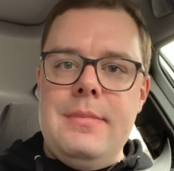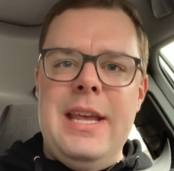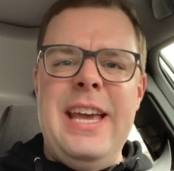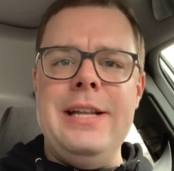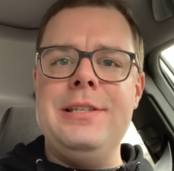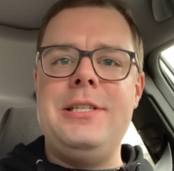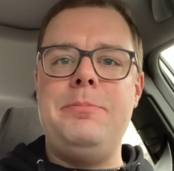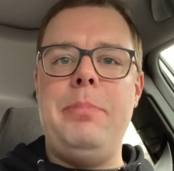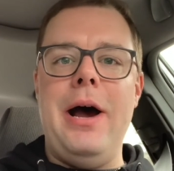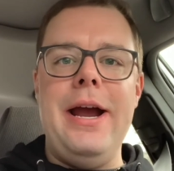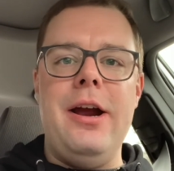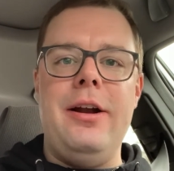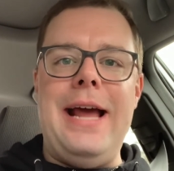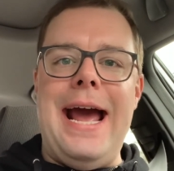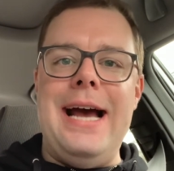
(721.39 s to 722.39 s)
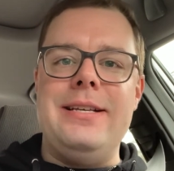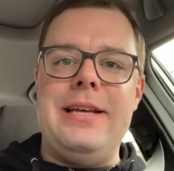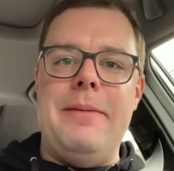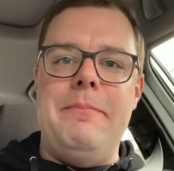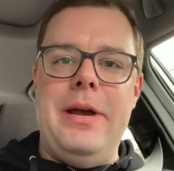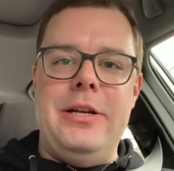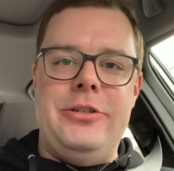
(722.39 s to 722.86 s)
Inspired, as I
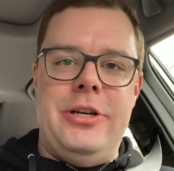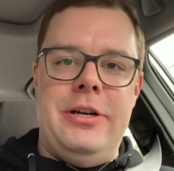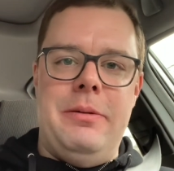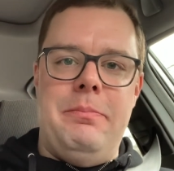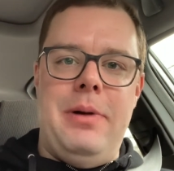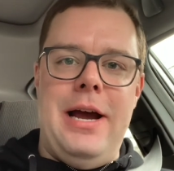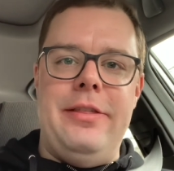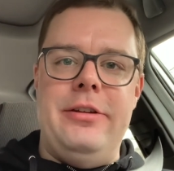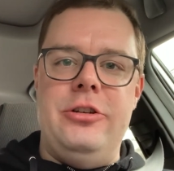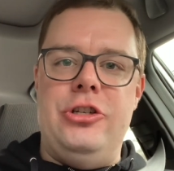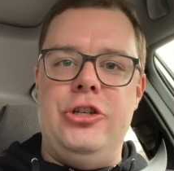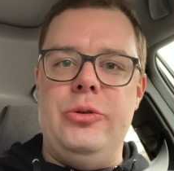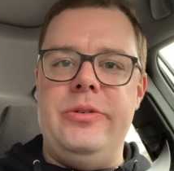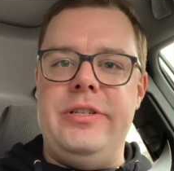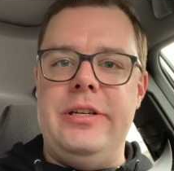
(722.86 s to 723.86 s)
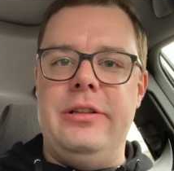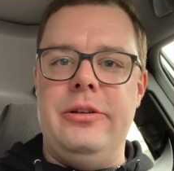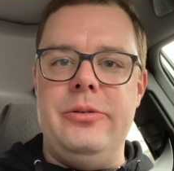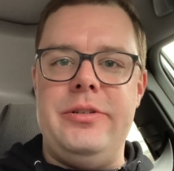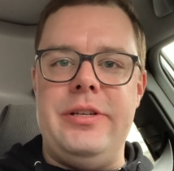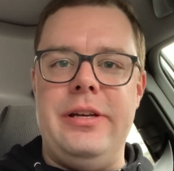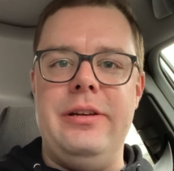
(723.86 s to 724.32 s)
mentioned, by the Juicy
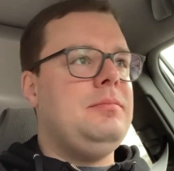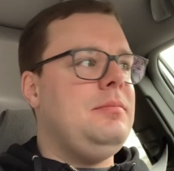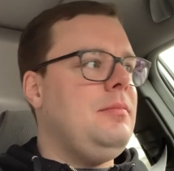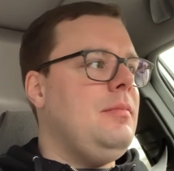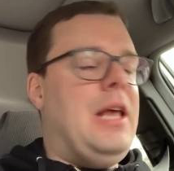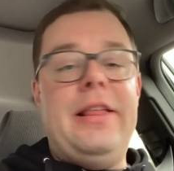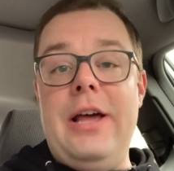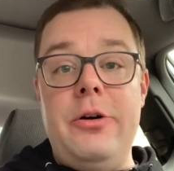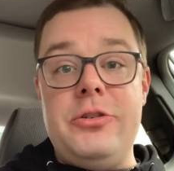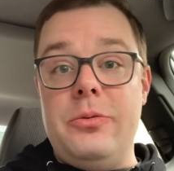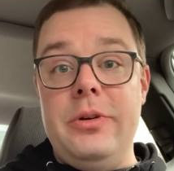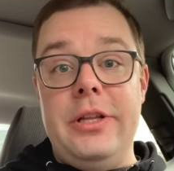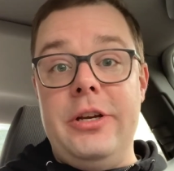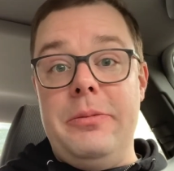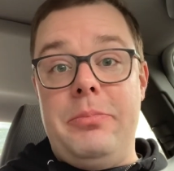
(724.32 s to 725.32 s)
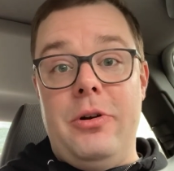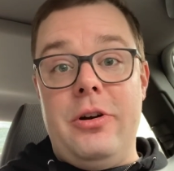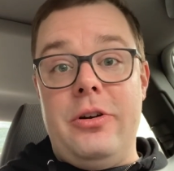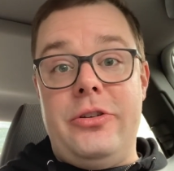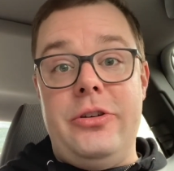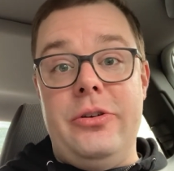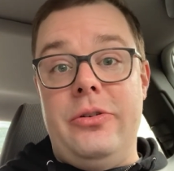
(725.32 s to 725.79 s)
Lucy. And that was a really good
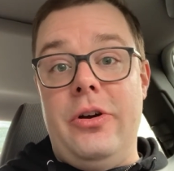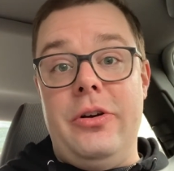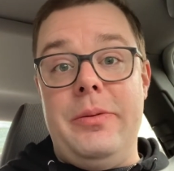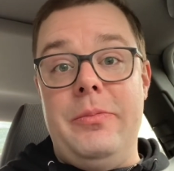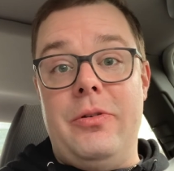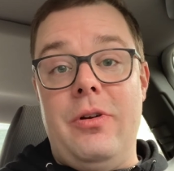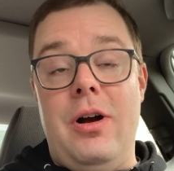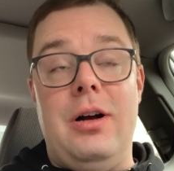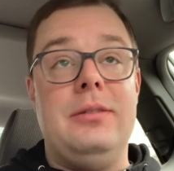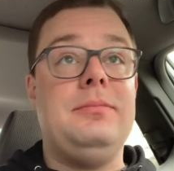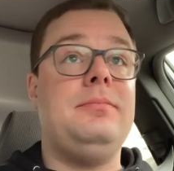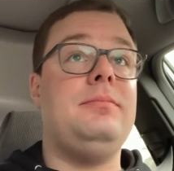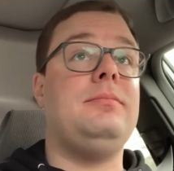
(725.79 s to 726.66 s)
burger too, don't get me wrong.